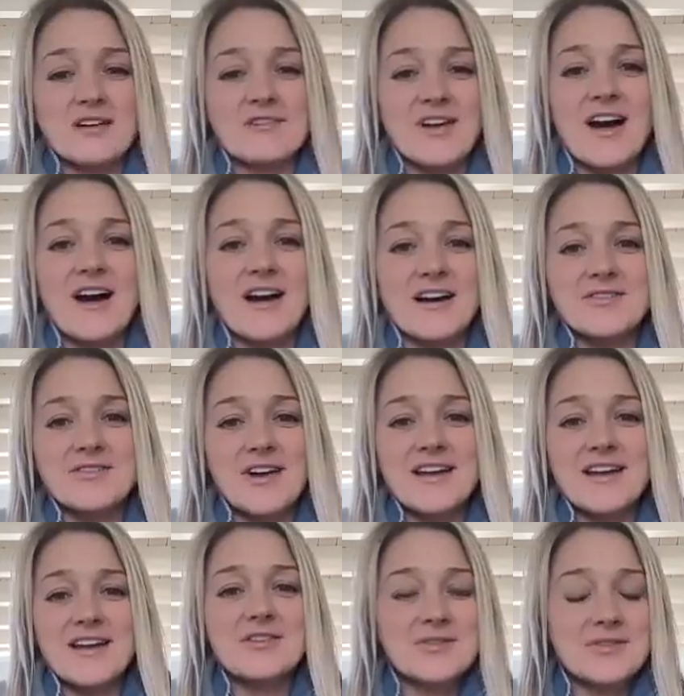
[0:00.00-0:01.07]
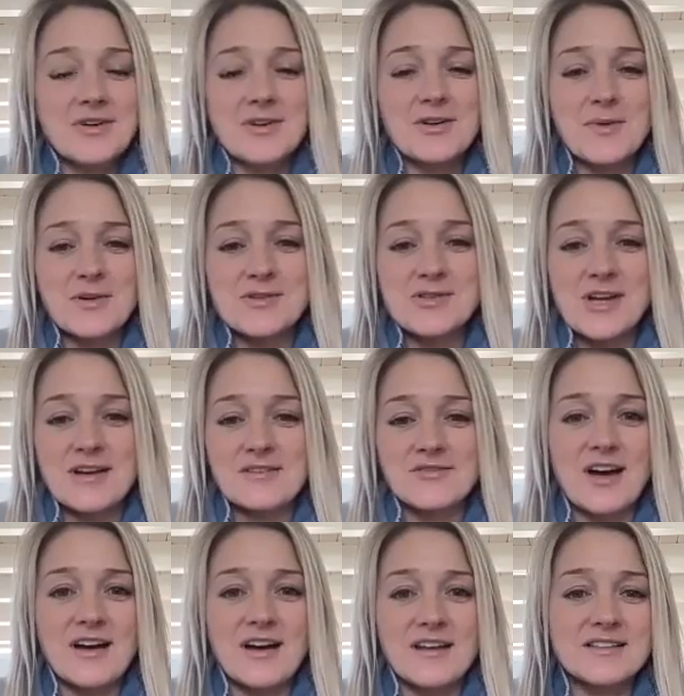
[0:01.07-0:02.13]
of God, right? You heard about John of
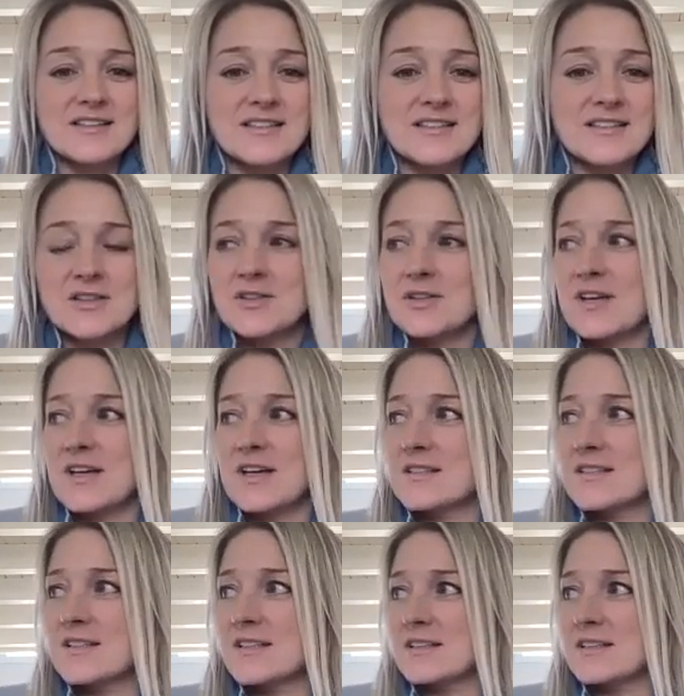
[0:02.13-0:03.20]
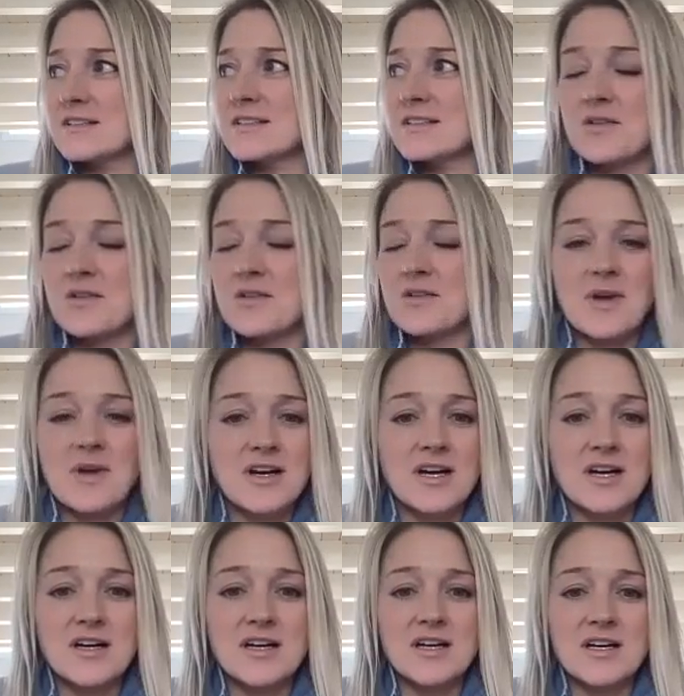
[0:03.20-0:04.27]
God, this healer that's in South America,
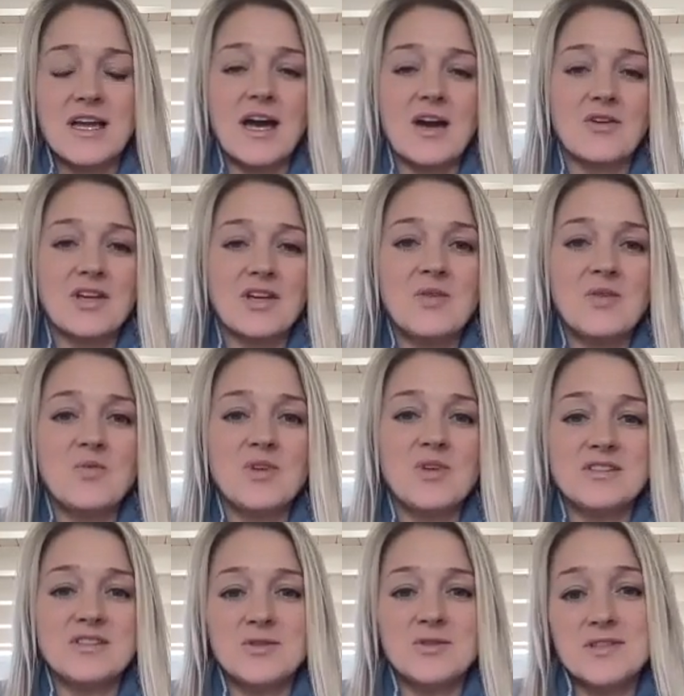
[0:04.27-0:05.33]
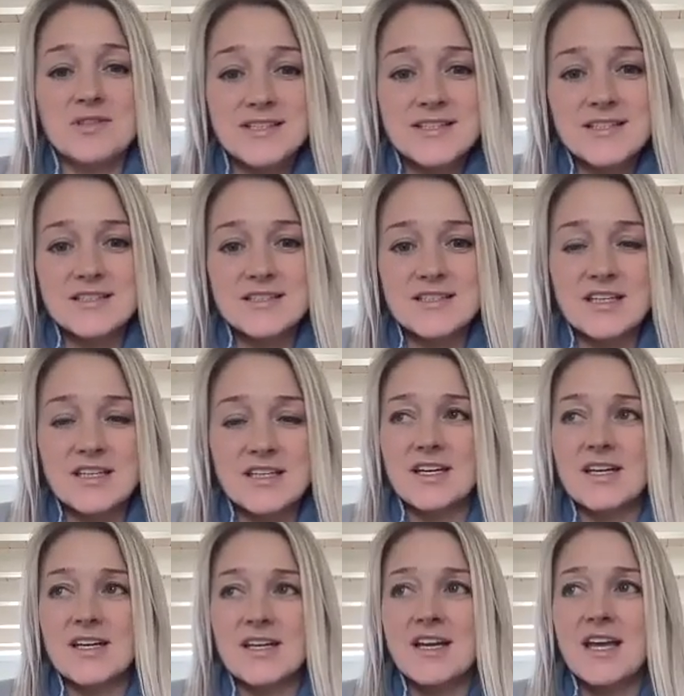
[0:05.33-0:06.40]
and how he would do distance
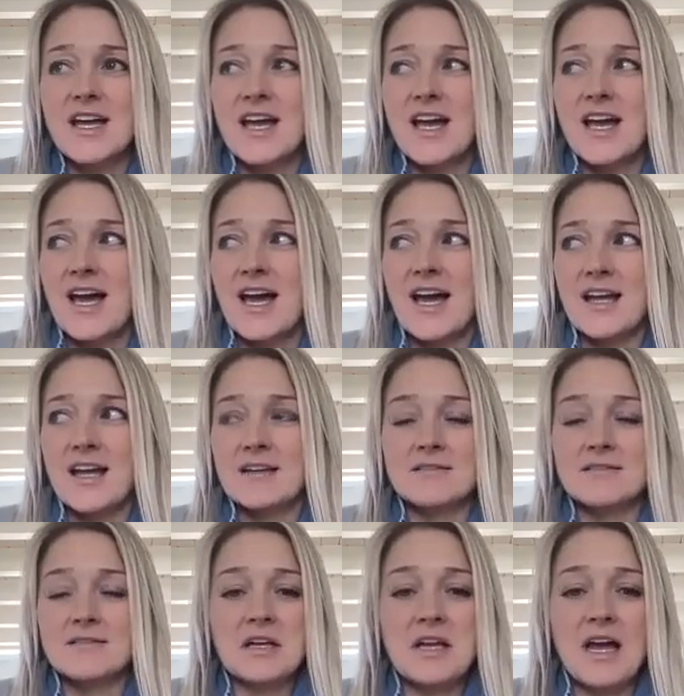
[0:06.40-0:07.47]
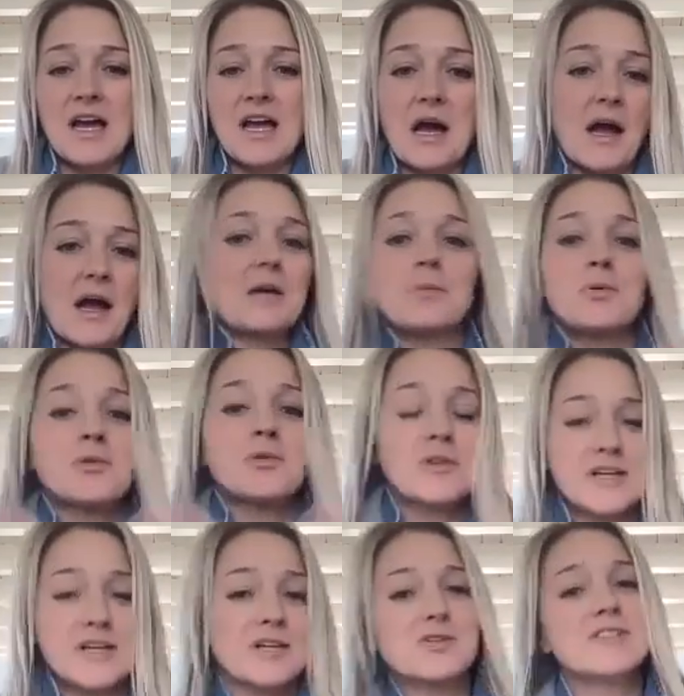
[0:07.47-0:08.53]
healing. And I completely
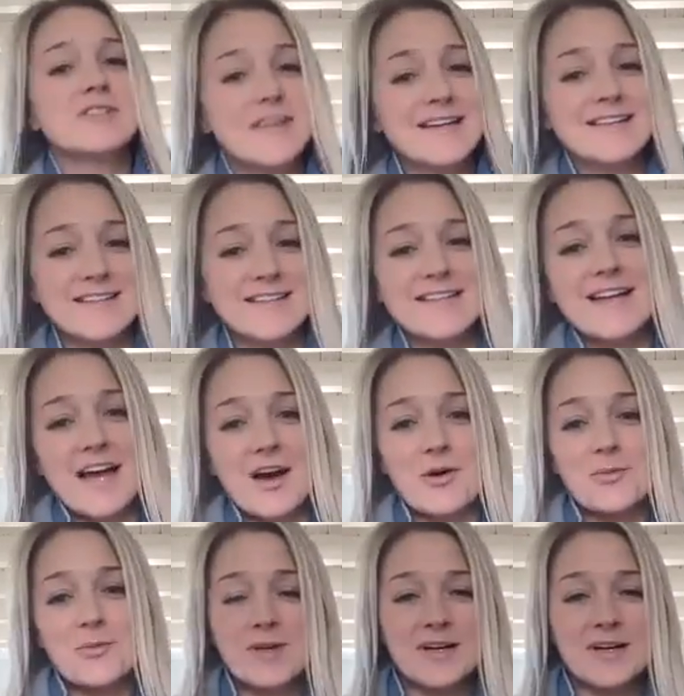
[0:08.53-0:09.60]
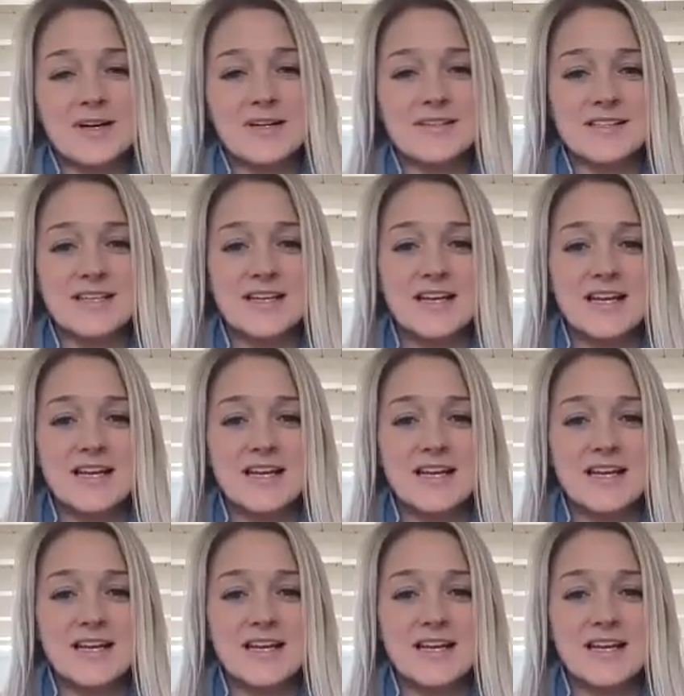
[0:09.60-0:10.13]
understand it now, because